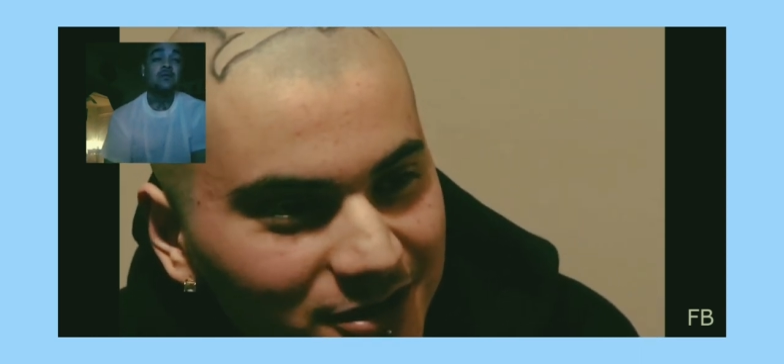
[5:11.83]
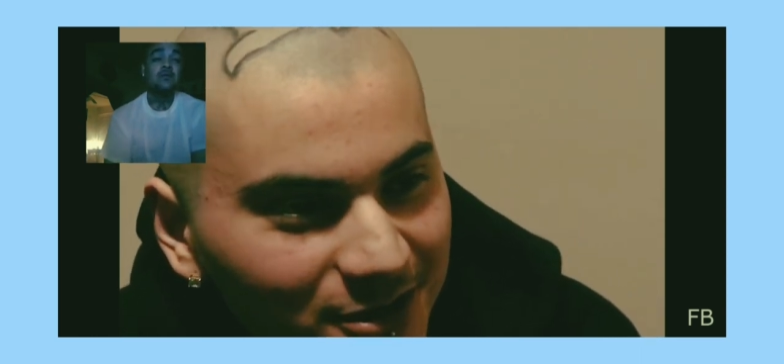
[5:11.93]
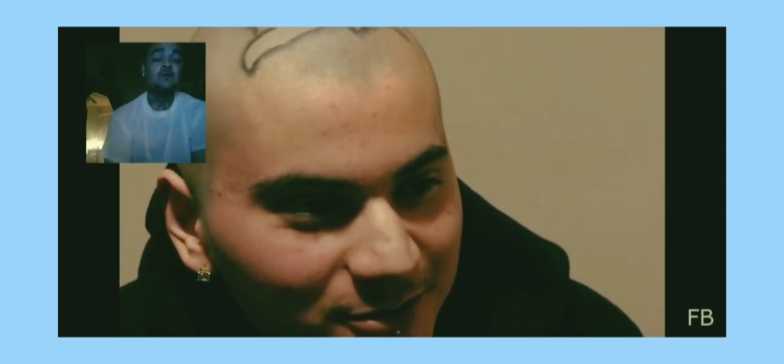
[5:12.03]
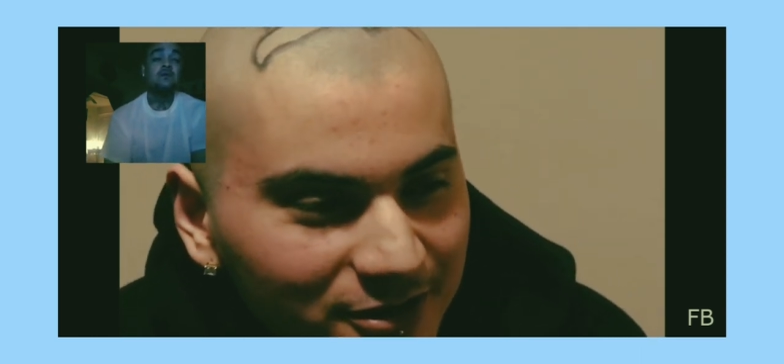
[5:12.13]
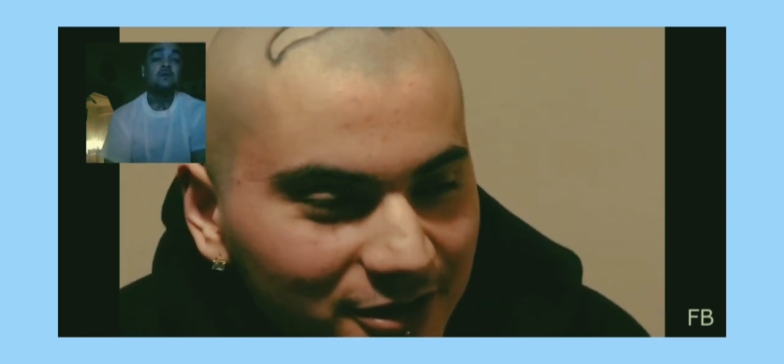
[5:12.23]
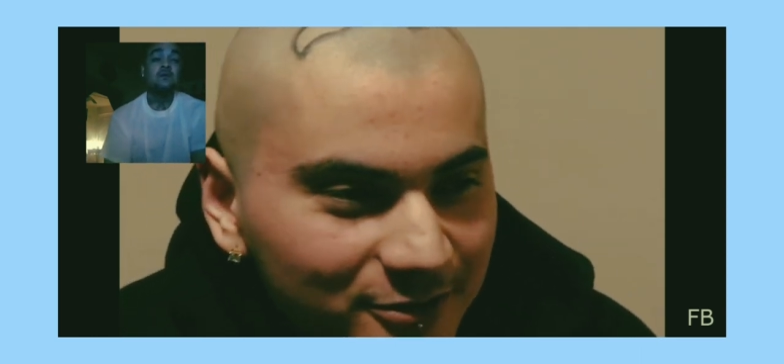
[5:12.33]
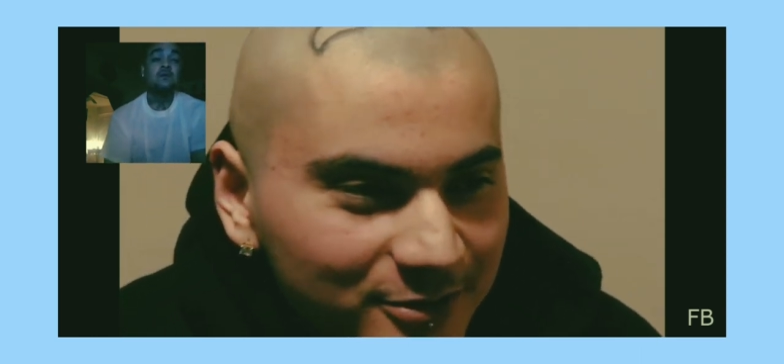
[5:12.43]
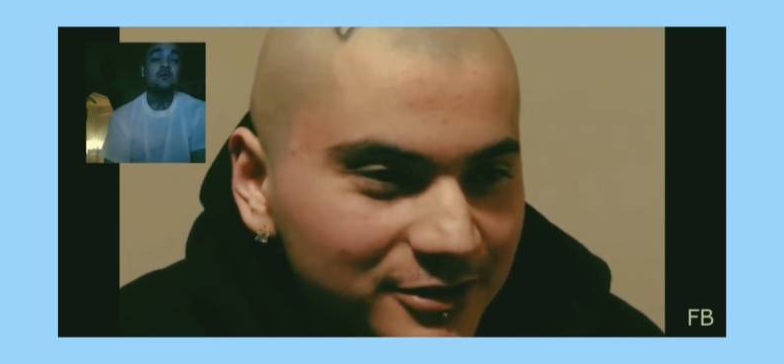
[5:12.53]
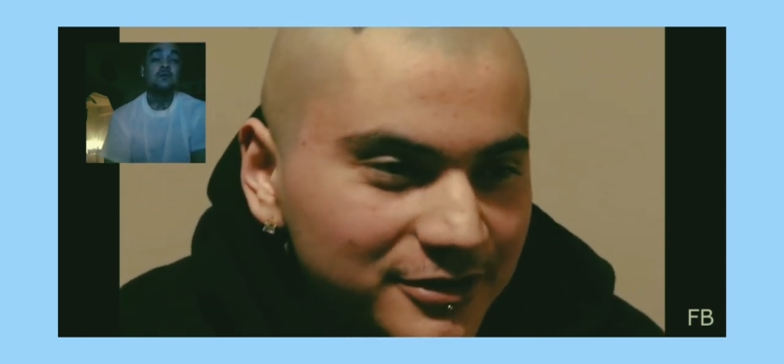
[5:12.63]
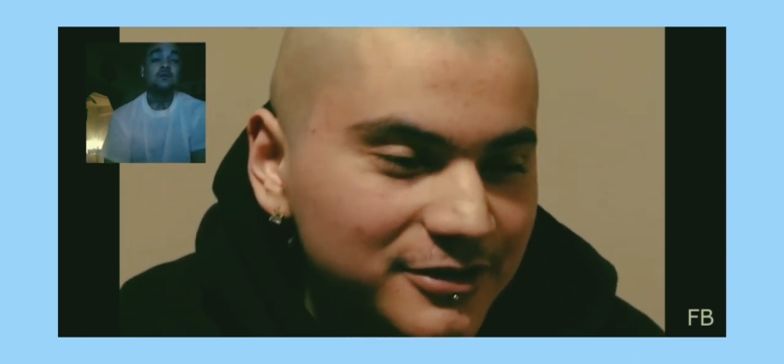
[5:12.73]
much I would die for
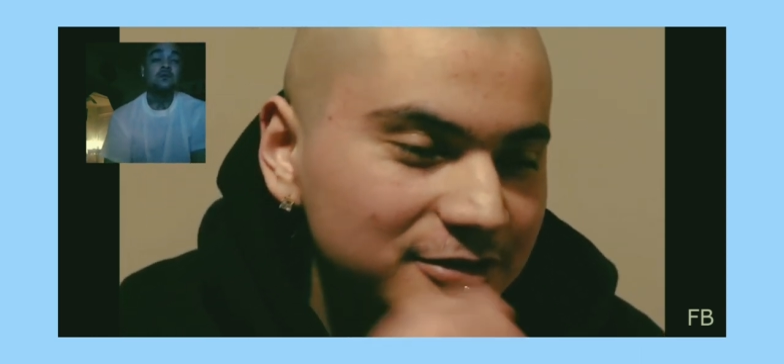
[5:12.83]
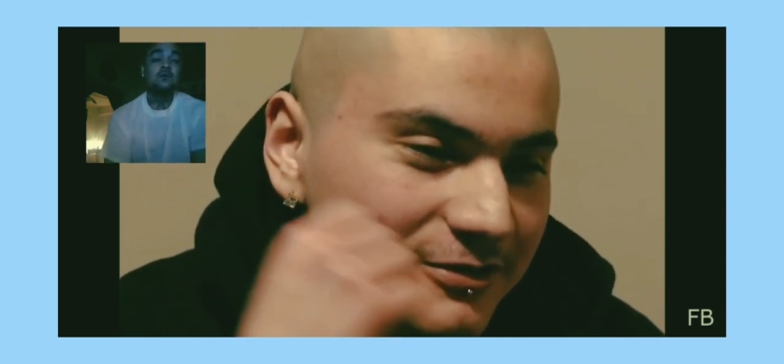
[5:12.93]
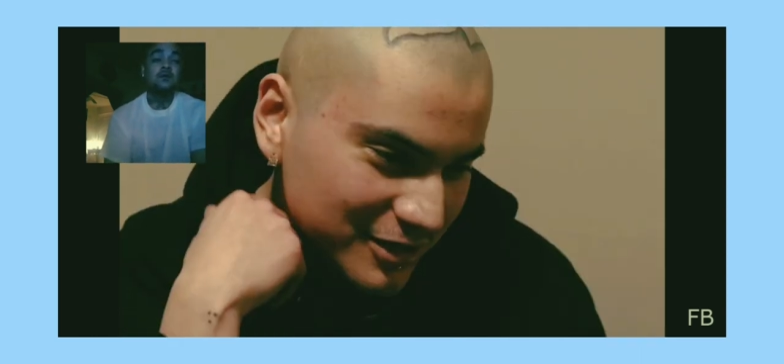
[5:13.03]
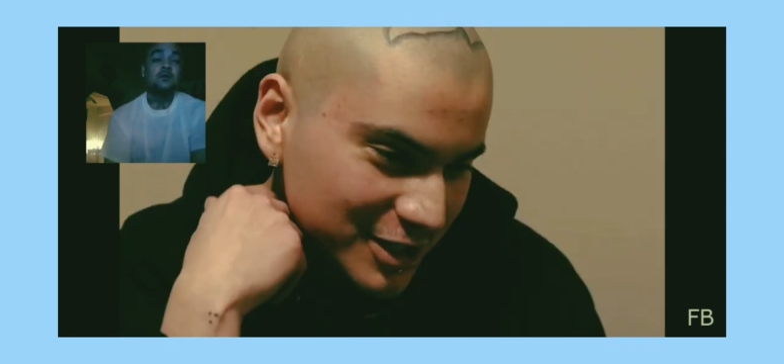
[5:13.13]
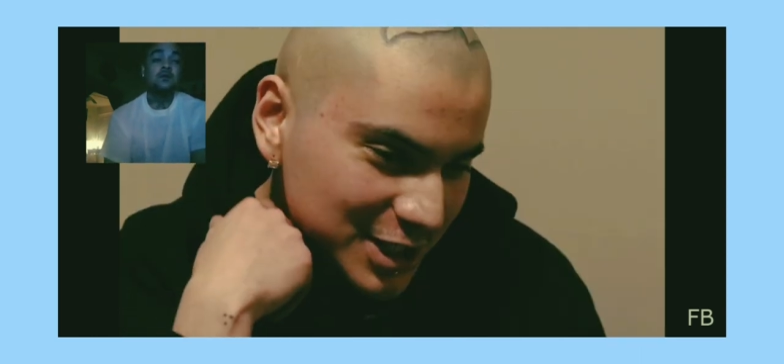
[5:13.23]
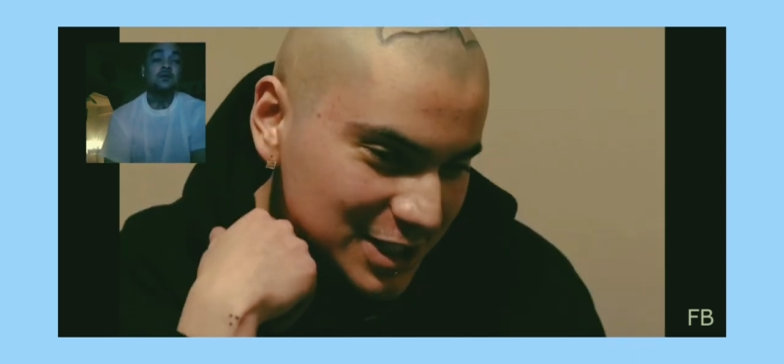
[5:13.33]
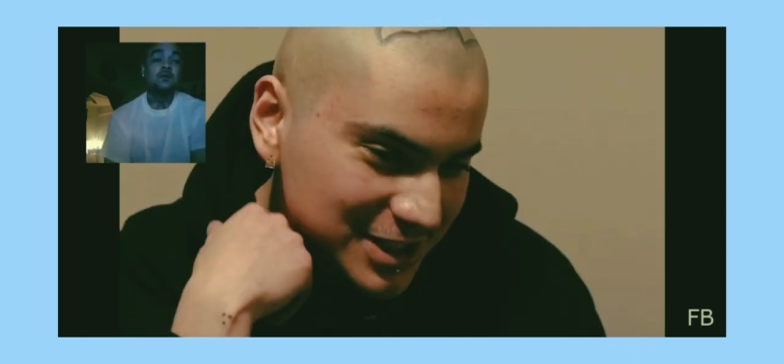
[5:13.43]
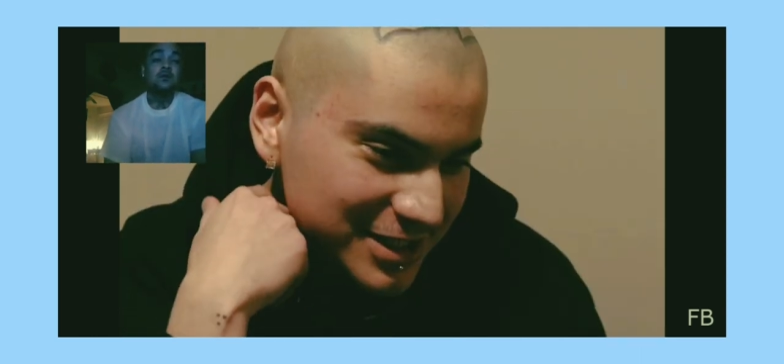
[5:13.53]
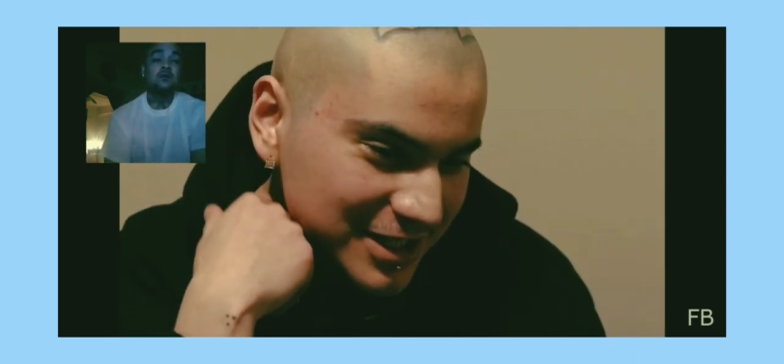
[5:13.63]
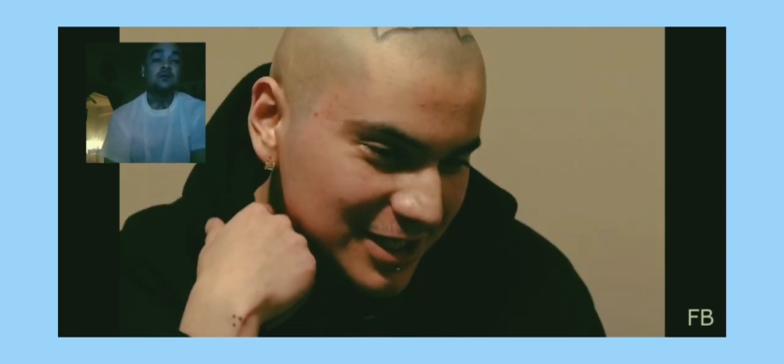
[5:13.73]
the hood.
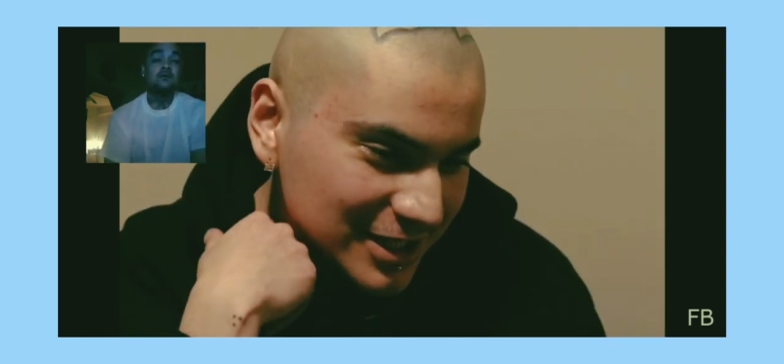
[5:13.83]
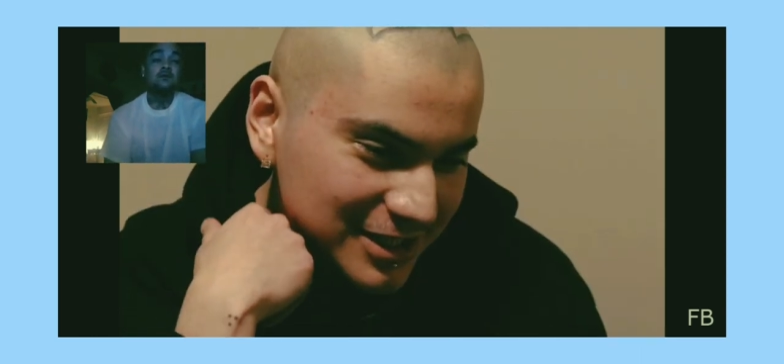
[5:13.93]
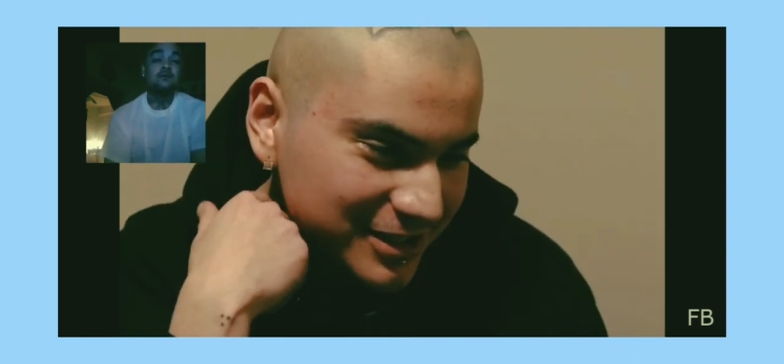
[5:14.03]
Cause it's